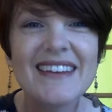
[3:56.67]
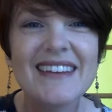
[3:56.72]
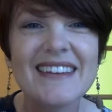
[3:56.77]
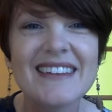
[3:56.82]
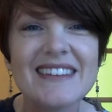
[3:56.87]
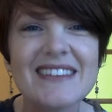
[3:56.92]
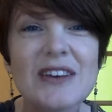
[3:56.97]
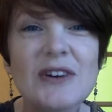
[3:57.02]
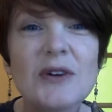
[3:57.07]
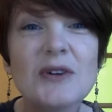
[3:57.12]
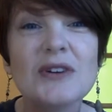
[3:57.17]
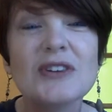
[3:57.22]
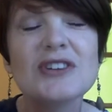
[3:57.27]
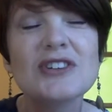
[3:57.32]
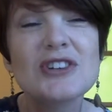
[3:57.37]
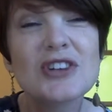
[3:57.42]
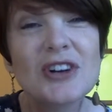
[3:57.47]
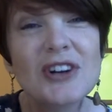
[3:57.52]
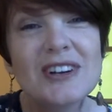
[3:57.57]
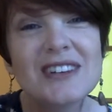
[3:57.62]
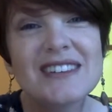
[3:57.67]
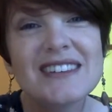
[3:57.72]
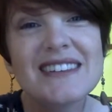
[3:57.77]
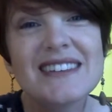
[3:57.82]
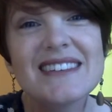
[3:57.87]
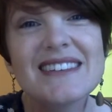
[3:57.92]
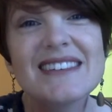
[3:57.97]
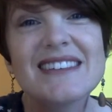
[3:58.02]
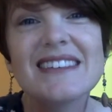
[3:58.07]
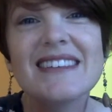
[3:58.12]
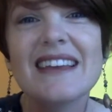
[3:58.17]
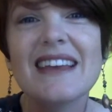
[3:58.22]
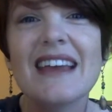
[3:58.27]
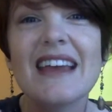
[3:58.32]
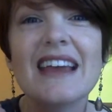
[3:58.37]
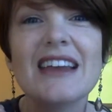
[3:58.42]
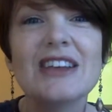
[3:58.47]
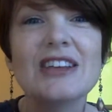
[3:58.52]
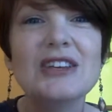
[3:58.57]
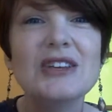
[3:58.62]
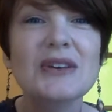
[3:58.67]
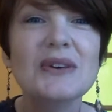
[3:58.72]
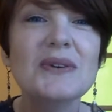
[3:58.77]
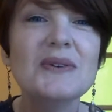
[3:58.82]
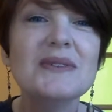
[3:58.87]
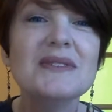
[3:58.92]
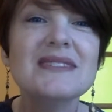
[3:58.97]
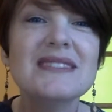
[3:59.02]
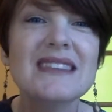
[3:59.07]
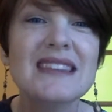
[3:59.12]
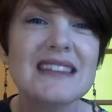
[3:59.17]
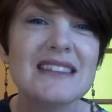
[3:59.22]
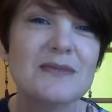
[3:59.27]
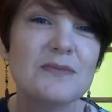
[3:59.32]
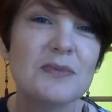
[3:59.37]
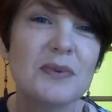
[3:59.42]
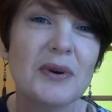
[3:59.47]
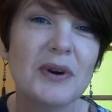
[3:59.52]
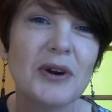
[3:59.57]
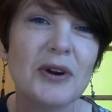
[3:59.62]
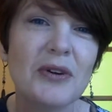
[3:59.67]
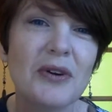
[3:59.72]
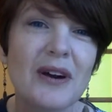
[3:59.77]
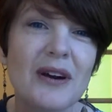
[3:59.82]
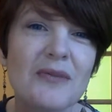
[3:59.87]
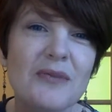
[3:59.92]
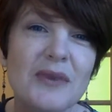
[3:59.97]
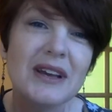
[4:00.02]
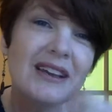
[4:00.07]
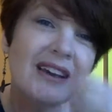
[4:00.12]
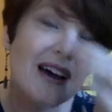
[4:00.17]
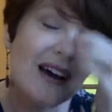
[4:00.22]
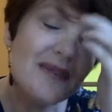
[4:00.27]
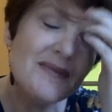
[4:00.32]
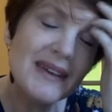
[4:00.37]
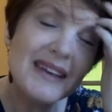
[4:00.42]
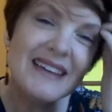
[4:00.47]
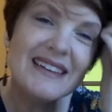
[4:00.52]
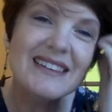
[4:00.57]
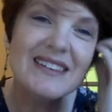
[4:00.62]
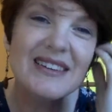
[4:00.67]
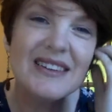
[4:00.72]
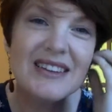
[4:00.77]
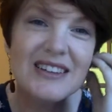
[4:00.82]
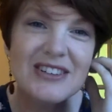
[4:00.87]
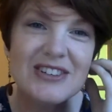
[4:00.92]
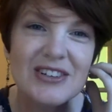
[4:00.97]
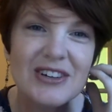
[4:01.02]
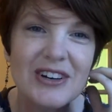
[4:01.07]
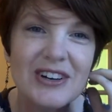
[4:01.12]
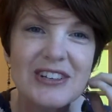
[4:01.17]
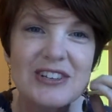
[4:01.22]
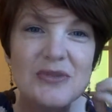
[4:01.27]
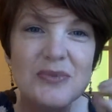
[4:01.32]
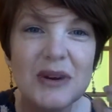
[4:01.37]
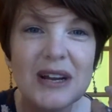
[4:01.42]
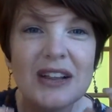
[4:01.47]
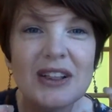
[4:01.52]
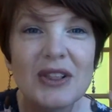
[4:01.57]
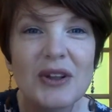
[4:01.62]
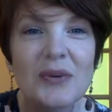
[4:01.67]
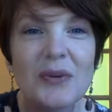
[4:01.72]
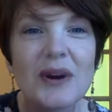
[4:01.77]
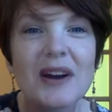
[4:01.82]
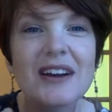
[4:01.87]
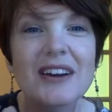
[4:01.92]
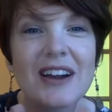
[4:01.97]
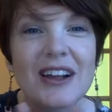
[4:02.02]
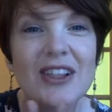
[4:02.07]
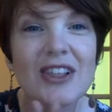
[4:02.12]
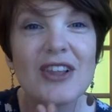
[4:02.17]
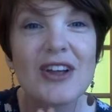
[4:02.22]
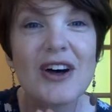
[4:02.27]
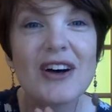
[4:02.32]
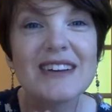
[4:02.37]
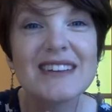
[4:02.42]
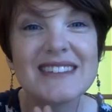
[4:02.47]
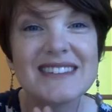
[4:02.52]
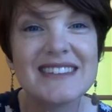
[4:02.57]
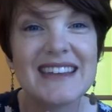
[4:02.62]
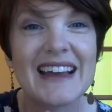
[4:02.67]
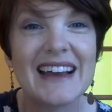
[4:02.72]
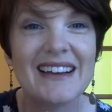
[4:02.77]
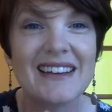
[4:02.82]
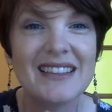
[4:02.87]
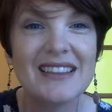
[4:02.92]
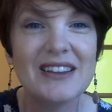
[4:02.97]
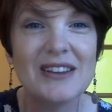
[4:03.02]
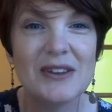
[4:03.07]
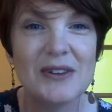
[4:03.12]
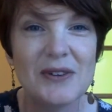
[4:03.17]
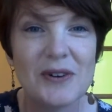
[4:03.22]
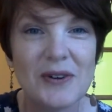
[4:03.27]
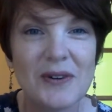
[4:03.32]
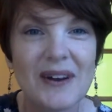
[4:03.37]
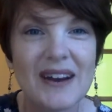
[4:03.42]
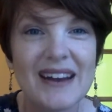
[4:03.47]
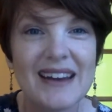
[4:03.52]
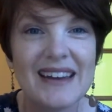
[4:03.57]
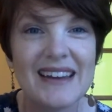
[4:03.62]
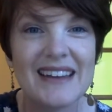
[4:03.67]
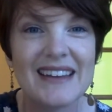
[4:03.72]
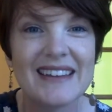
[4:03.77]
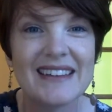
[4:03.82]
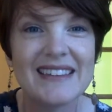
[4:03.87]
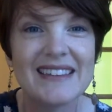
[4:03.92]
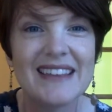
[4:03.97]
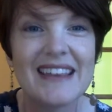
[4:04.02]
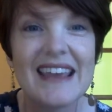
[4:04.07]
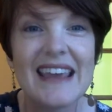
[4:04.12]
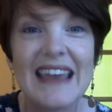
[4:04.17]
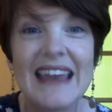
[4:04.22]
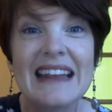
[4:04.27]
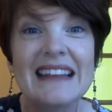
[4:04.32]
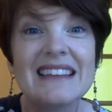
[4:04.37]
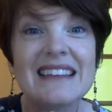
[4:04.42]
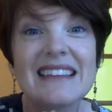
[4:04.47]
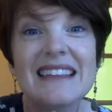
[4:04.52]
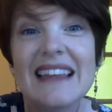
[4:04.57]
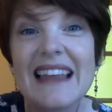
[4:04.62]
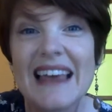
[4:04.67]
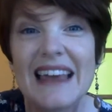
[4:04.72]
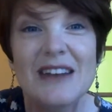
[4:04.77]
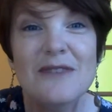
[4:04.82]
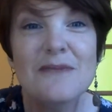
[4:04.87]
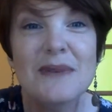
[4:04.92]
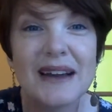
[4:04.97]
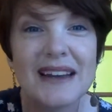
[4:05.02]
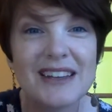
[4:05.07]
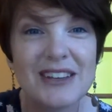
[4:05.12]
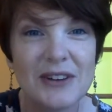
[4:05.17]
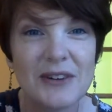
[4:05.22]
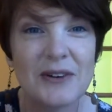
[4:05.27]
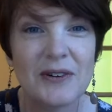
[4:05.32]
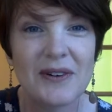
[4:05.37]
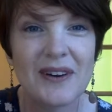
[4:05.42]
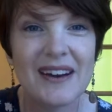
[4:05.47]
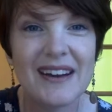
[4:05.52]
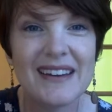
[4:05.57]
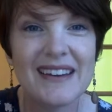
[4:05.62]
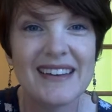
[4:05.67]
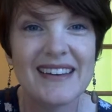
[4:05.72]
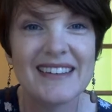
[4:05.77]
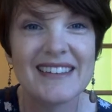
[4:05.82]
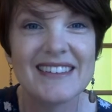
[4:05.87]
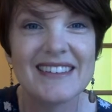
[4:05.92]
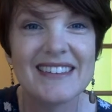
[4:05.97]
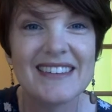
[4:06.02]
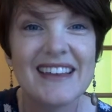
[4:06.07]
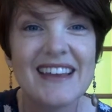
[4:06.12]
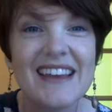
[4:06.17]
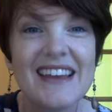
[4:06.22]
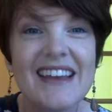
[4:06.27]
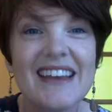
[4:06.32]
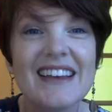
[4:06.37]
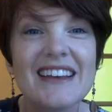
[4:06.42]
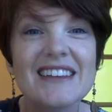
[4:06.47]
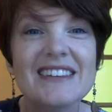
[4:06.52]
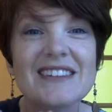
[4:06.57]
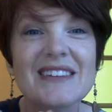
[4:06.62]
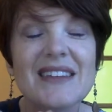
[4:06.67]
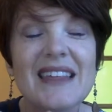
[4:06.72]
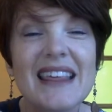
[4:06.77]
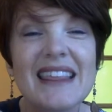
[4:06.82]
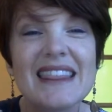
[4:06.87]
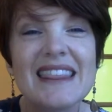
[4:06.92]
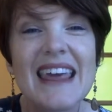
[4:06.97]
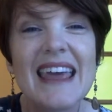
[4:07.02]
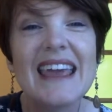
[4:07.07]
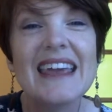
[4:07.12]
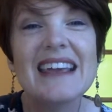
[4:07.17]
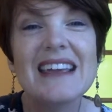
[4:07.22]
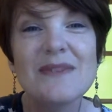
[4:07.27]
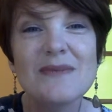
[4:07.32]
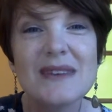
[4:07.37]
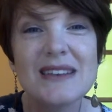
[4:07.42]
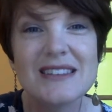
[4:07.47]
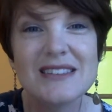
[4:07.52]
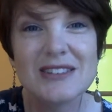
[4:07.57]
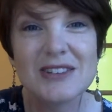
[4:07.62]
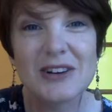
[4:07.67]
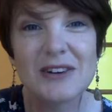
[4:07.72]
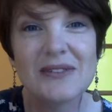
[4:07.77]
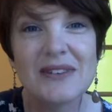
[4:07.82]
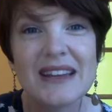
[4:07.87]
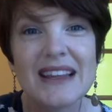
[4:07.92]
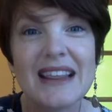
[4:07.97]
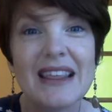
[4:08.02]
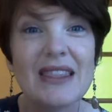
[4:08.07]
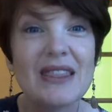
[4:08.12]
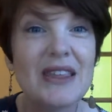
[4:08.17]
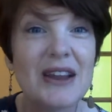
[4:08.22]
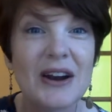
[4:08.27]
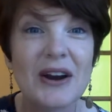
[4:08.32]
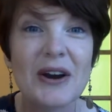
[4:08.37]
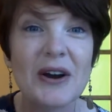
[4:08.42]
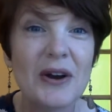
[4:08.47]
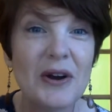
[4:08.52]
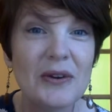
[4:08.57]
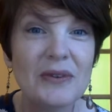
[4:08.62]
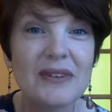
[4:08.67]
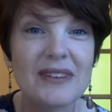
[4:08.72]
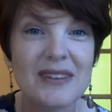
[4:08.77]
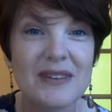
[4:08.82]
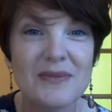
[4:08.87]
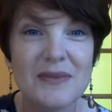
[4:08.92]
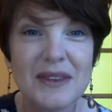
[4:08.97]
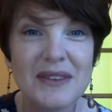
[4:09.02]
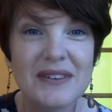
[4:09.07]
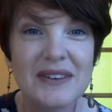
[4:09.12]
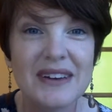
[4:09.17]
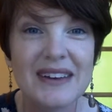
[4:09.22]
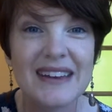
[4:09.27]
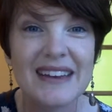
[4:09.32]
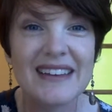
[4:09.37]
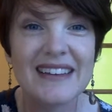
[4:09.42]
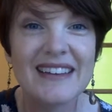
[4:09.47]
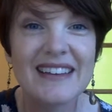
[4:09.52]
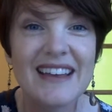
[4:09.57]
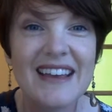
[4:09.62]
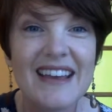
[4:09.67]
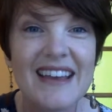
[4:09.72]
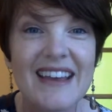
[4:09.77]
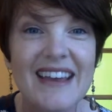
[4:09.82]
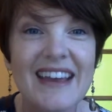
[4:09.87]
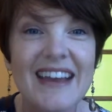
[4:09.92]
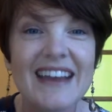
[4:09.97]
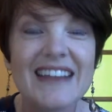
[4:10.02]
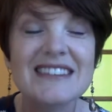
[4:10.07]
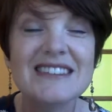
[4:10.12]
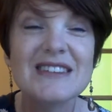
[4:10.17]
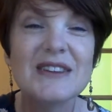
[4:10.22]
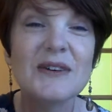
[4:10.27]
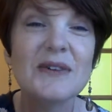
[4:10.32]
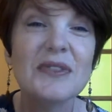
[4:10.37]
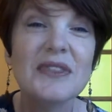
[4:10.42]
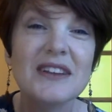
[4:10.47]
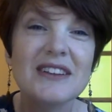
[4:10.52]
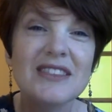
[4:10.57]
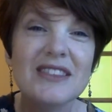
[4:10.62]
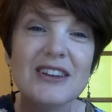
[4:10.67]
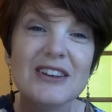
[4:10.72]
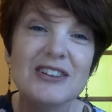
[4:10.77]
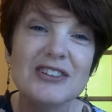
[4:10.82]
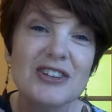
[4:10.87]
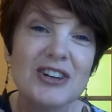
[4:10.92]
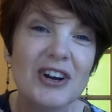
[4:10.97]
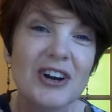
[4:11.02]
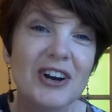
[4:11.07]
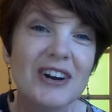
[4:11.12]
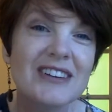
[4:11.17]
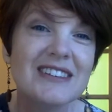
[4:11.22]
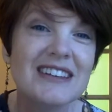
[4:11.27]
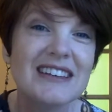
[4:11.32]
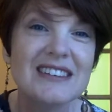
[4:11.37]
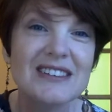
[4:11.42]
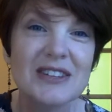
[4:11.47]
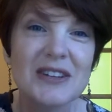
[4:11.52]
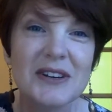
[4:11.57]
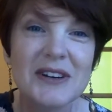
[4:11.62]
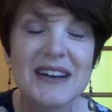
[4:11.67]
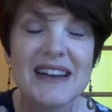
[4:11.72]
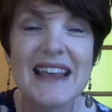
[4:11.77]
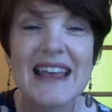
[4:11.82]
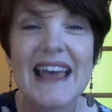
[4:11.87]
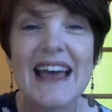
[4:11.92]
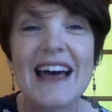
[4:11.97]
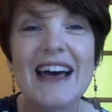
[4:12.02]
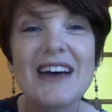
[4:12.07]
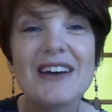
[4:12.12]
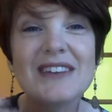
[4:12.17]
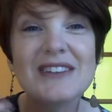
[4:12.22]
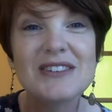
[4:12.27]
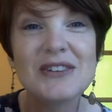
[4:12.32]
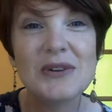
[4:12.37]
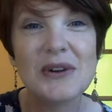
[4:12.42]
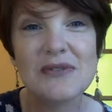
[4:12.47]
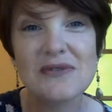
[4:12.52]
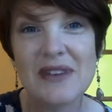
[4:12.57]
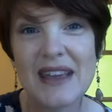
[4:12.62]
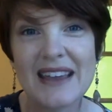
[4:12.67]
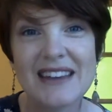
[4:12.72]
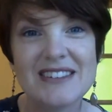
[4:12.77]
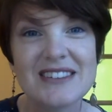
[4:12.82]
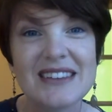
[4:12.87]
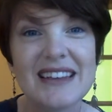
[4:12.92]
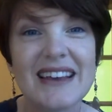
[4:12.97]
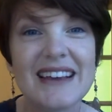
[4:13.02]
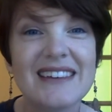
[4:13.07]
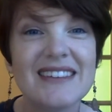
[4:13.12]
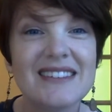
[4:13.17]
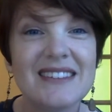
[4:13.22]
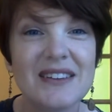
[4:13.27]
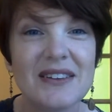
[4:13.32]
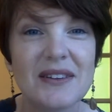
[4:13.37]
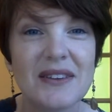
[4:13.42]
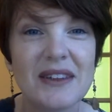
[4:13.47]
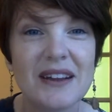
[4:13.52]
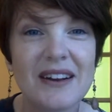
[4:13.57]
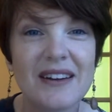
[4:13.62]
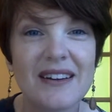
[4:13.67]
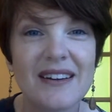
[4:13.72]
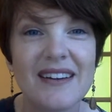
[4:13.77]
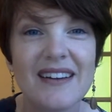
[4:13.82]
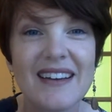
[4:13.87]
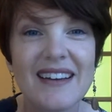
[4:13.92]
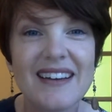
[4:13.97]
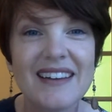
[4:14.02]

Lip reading: So churches use this program. come into the church and we work alongside of the Ukrainians, and it's led by Ukrainians so that they can be serving their own community. And so the church is learning how to evangelize to their